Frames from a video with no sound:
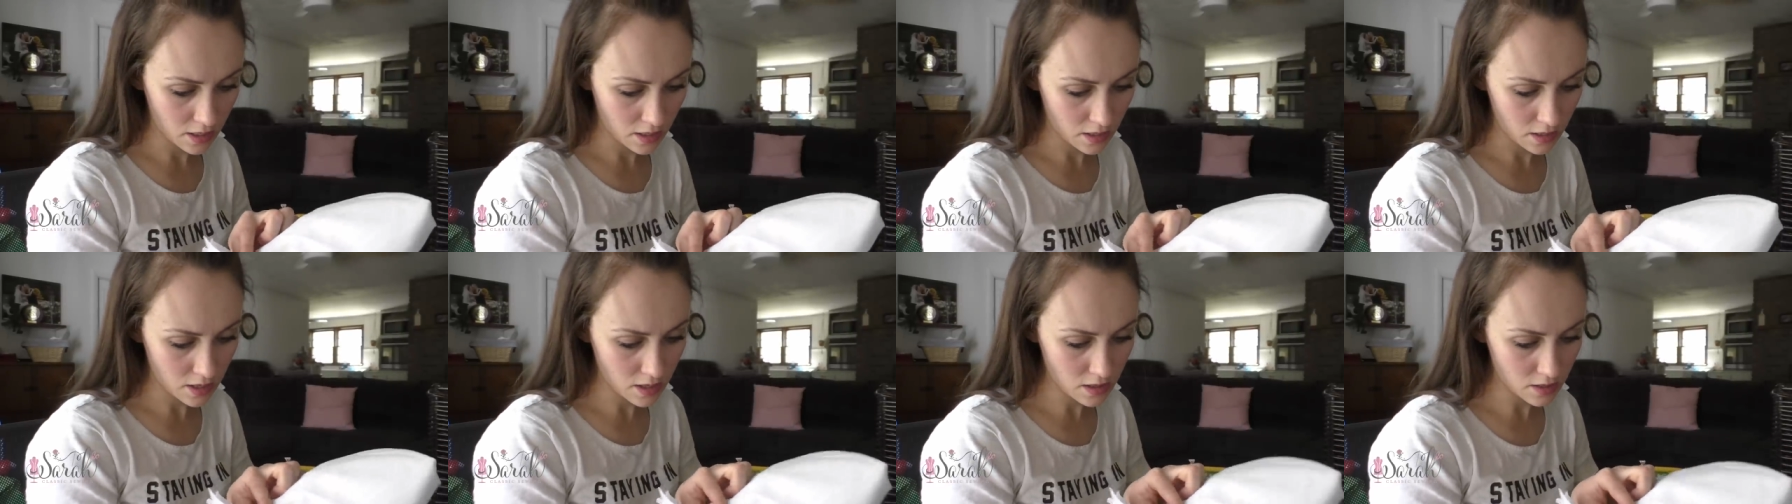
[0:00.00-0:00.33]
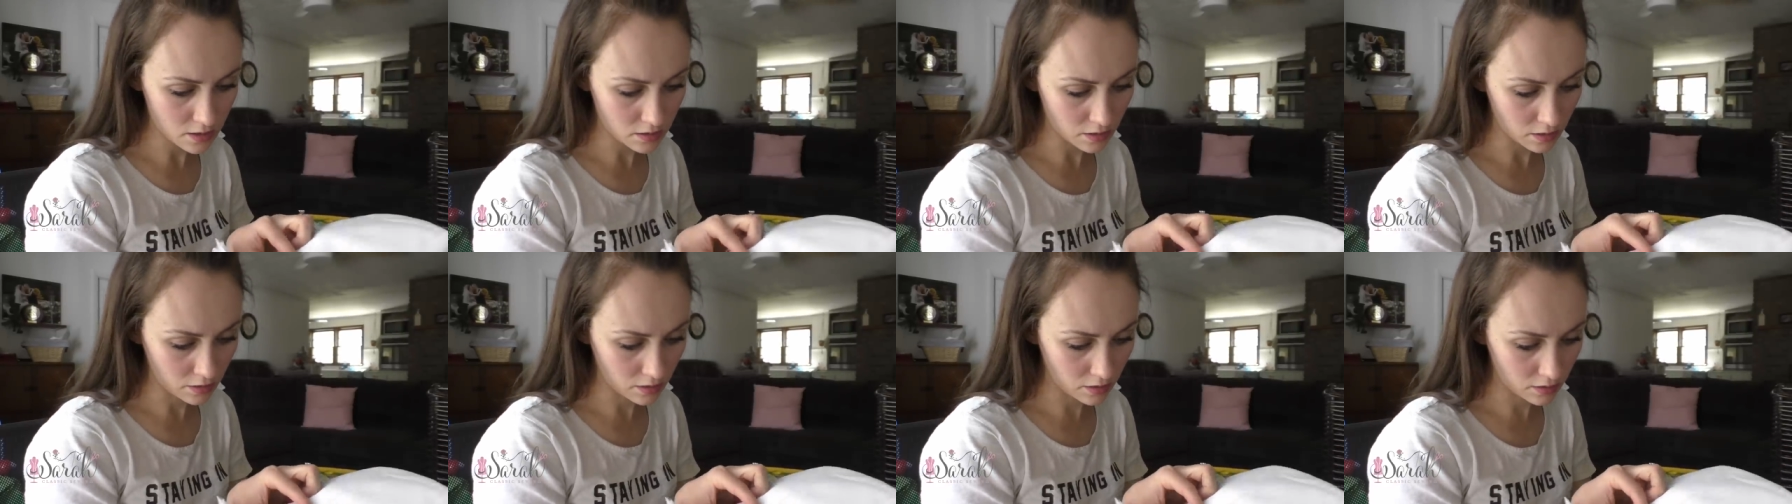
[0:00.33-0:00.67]
I think
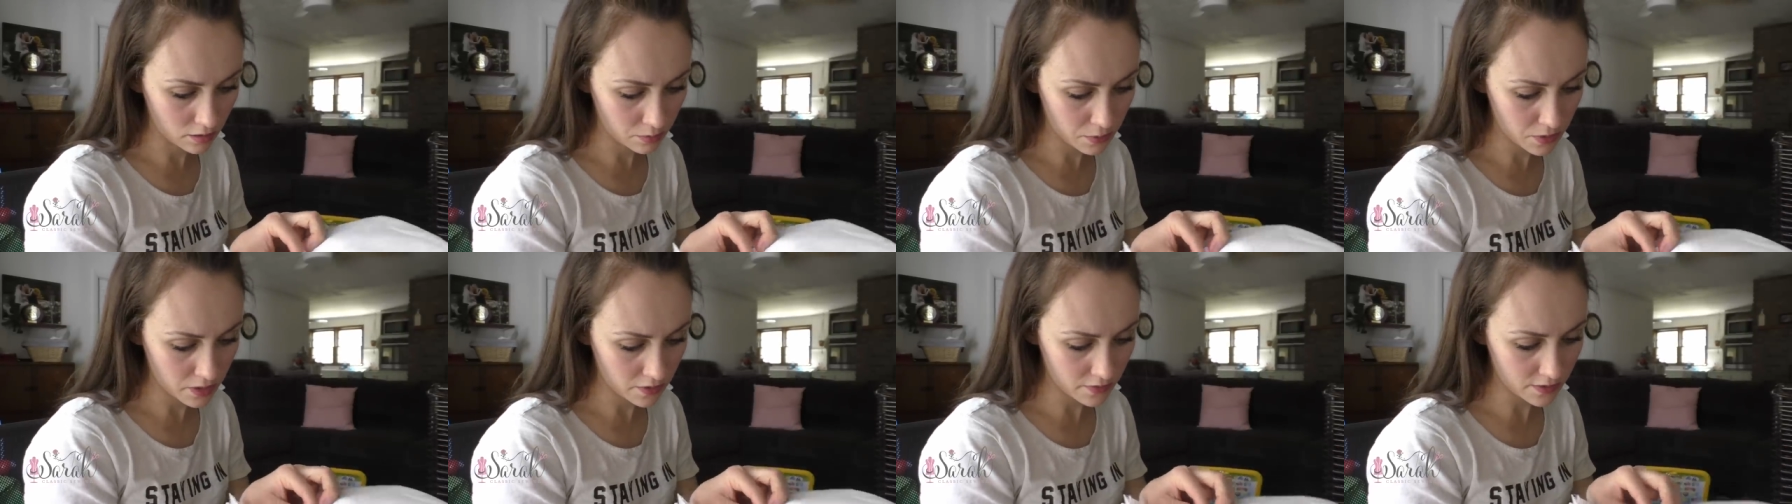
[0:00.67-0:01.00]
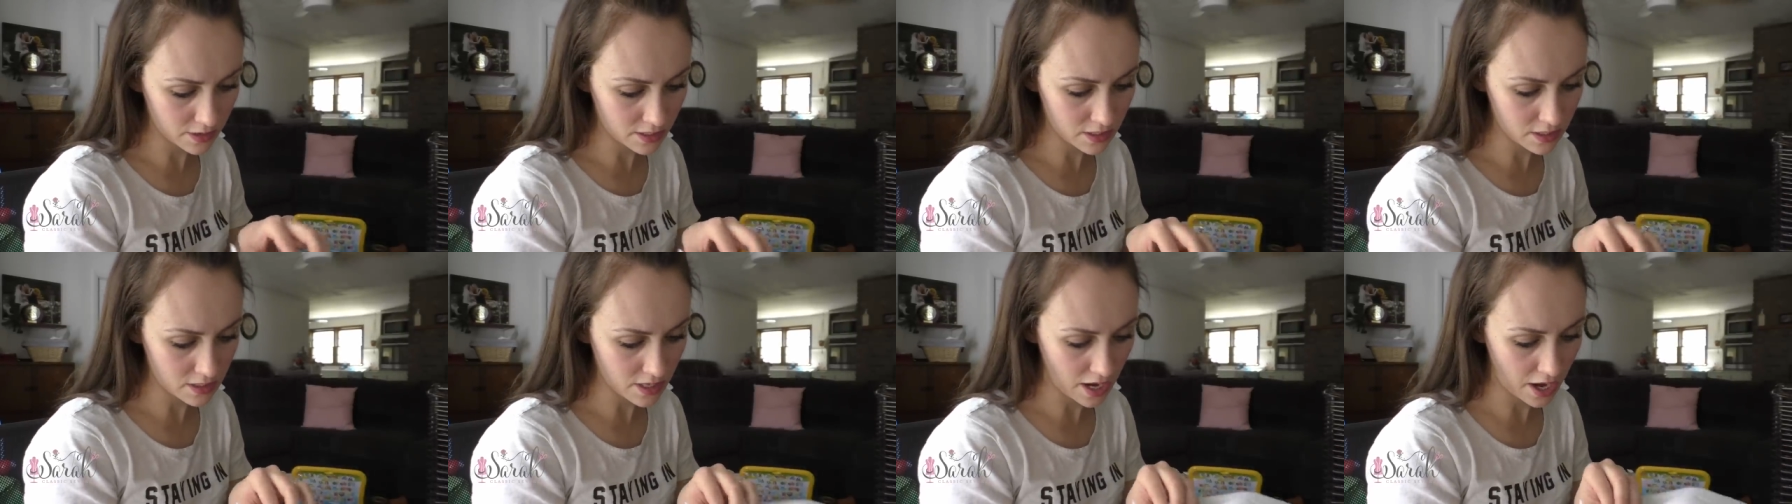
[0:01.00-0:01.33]
there's a little bit of a
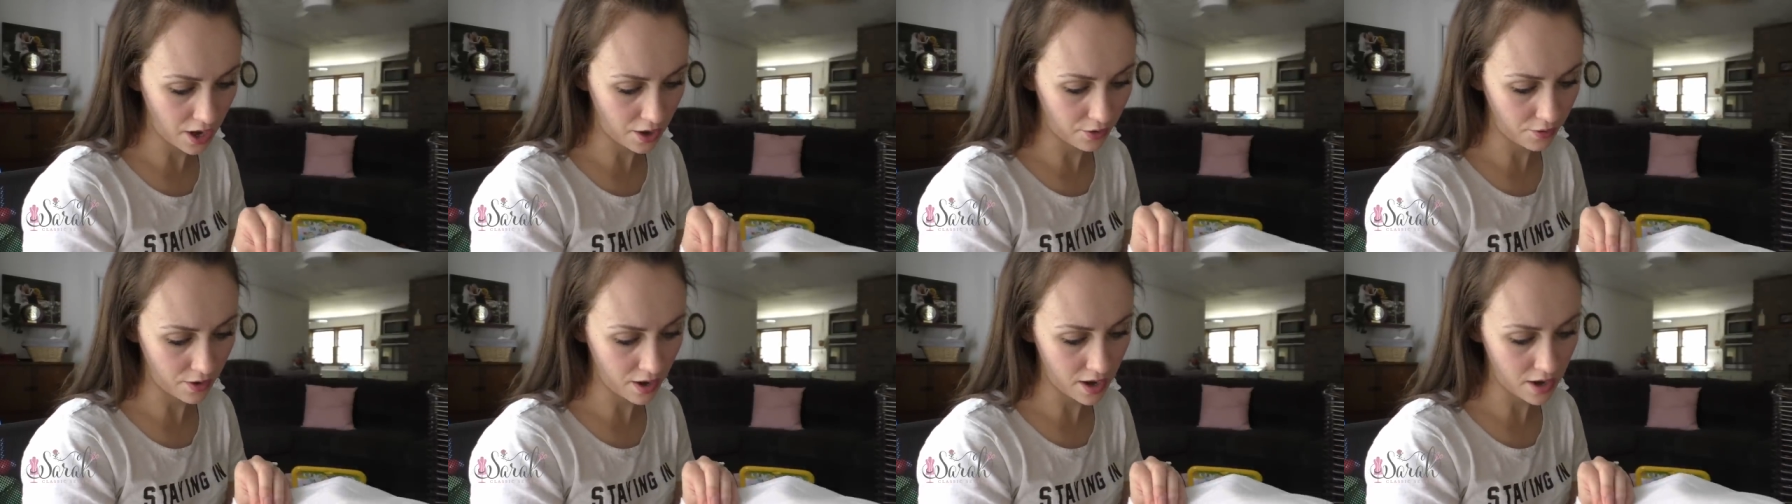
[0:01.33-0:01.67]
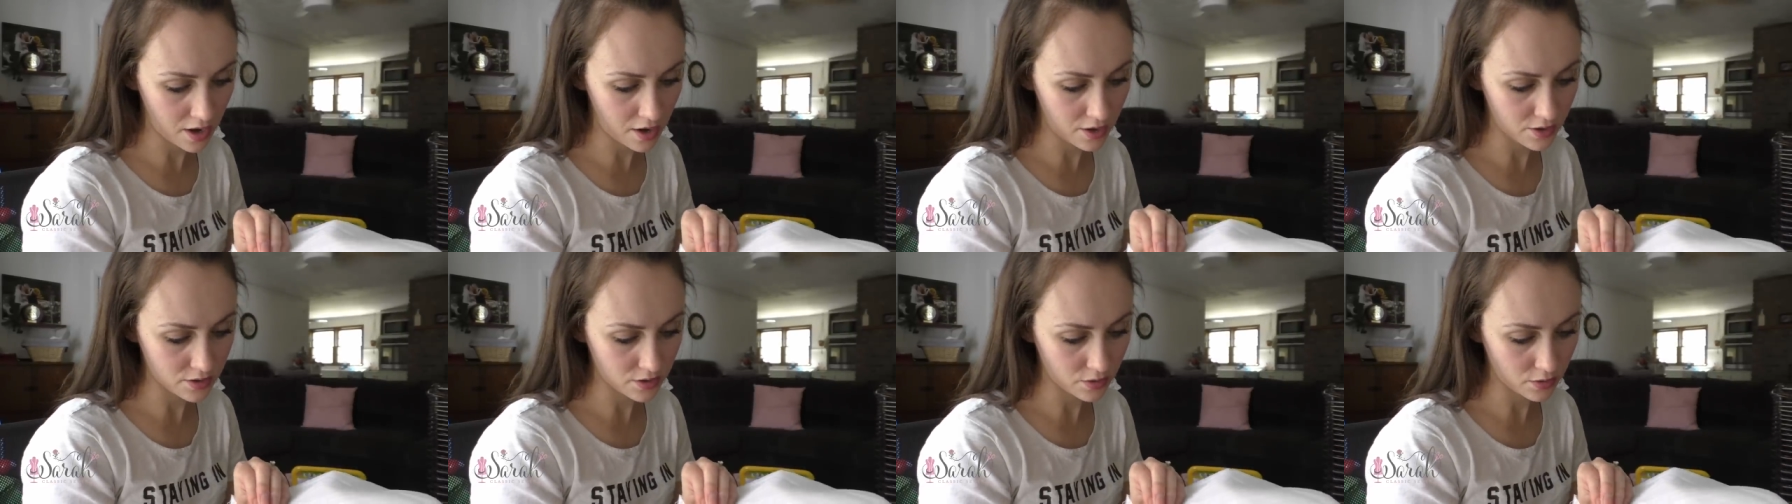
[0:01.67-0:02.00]
stain right
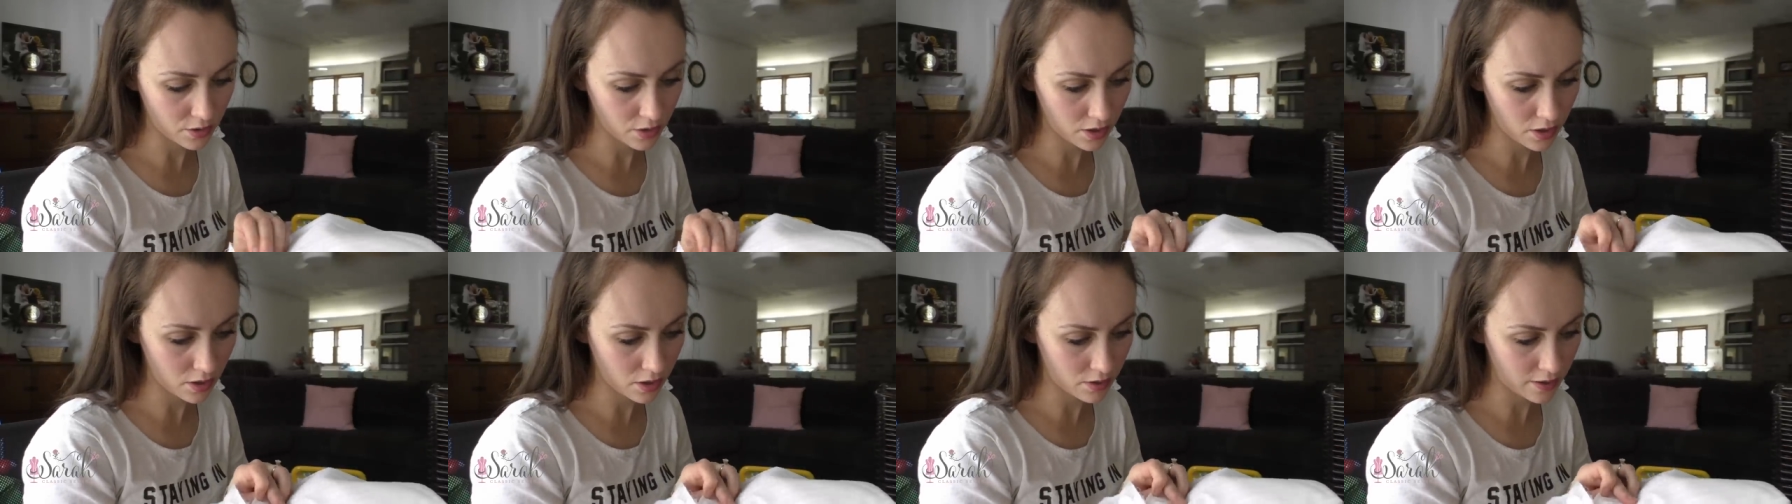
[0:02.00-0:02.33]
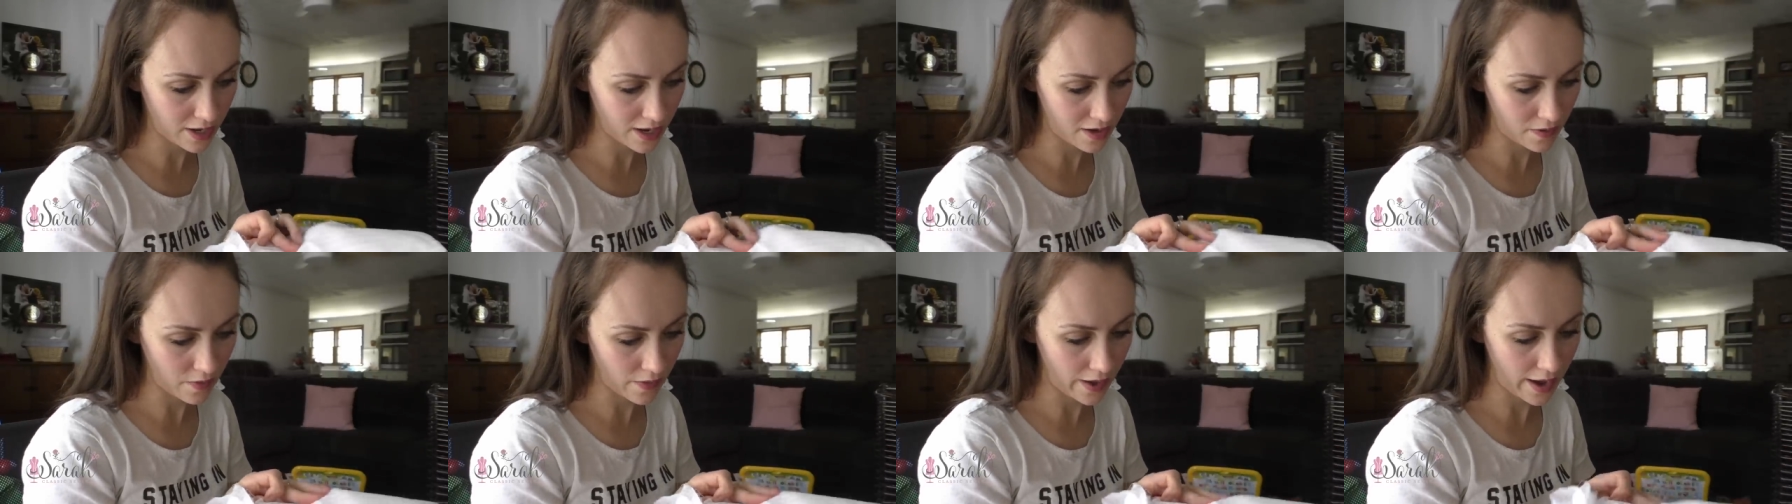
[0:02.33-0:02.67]
here, so cut
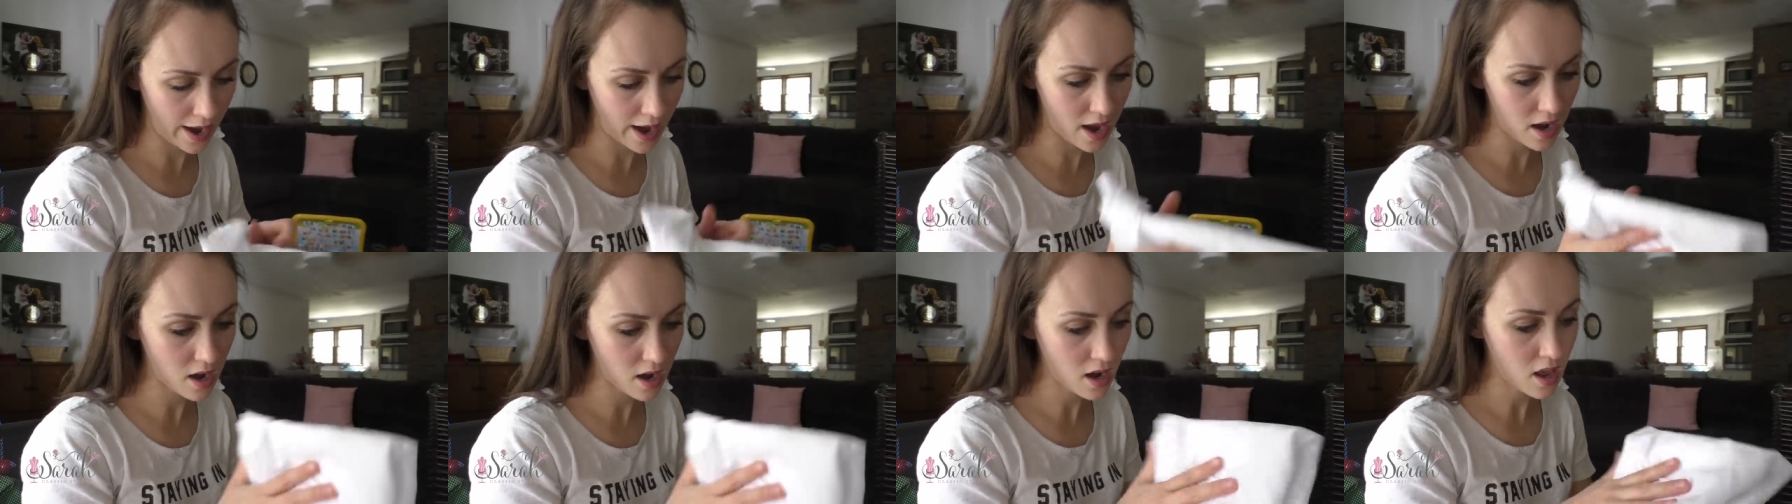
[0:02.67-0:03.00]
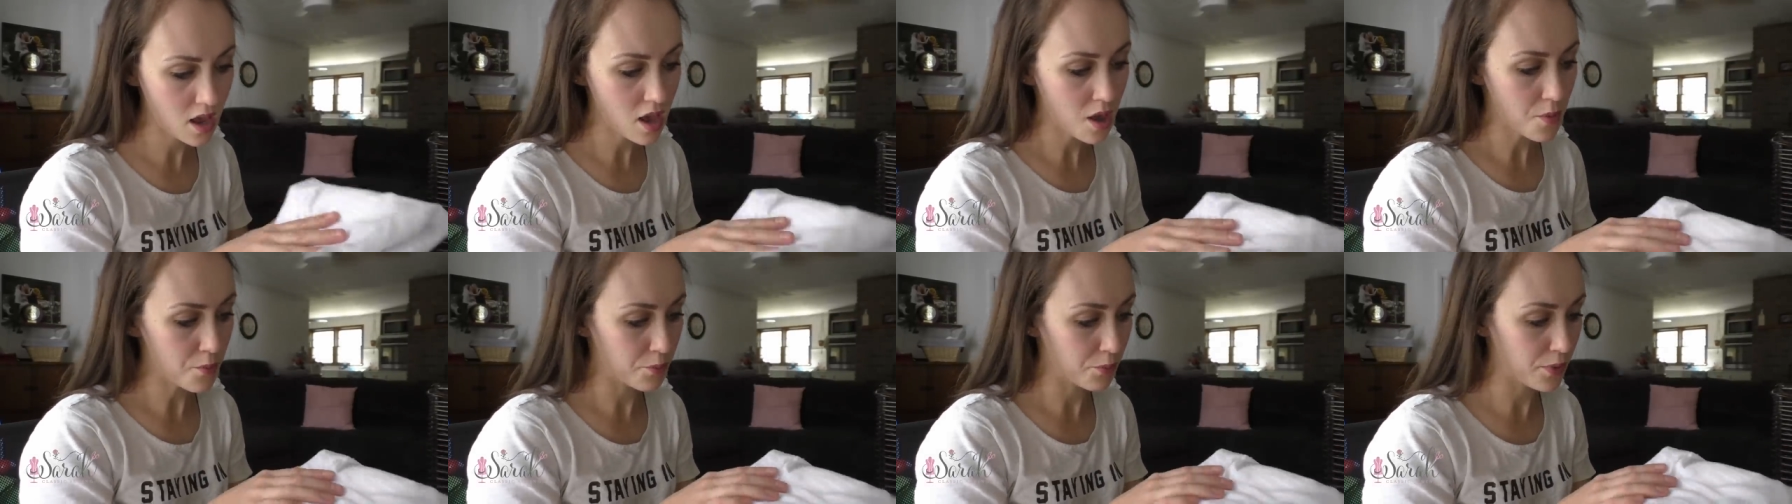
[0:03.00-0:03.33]
around that.
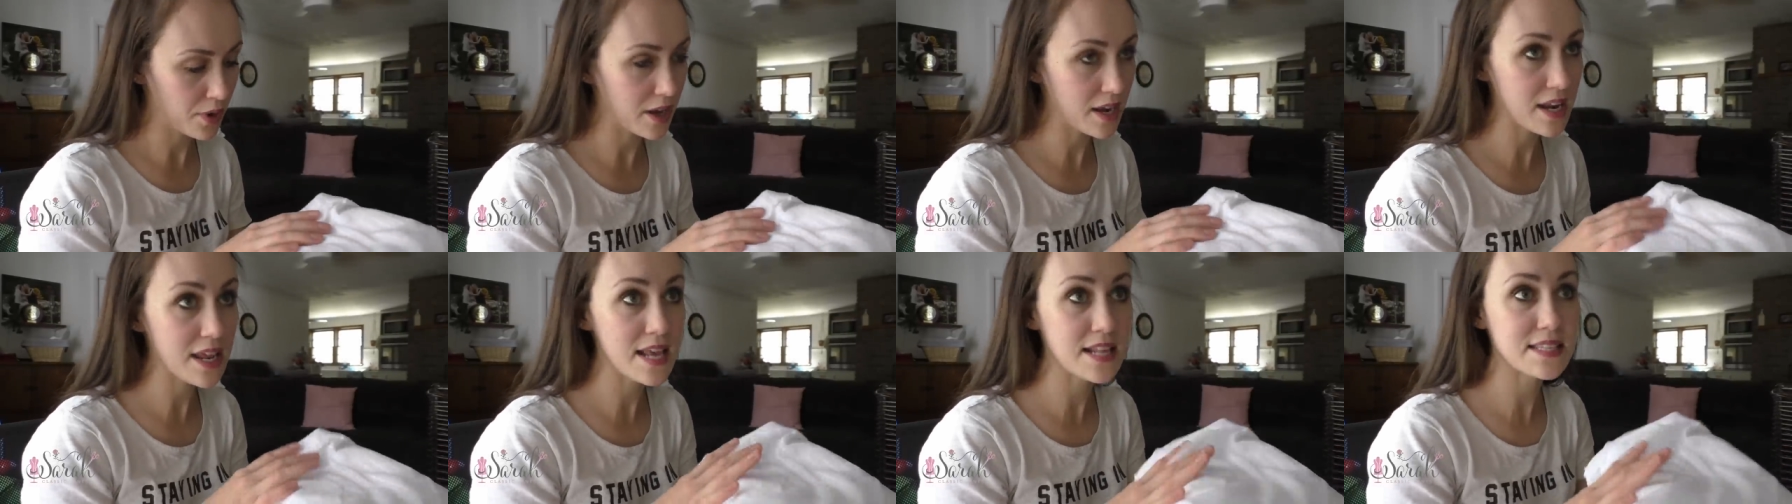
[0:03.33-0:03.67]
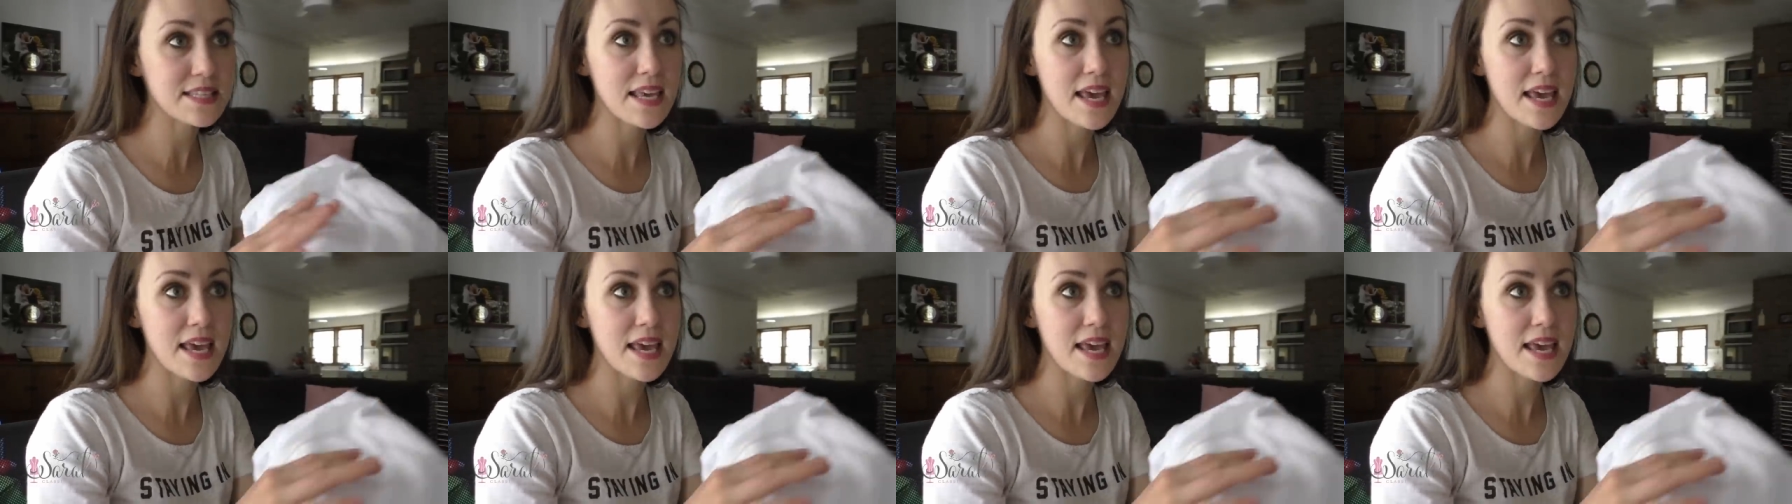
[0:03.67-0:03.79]
But it's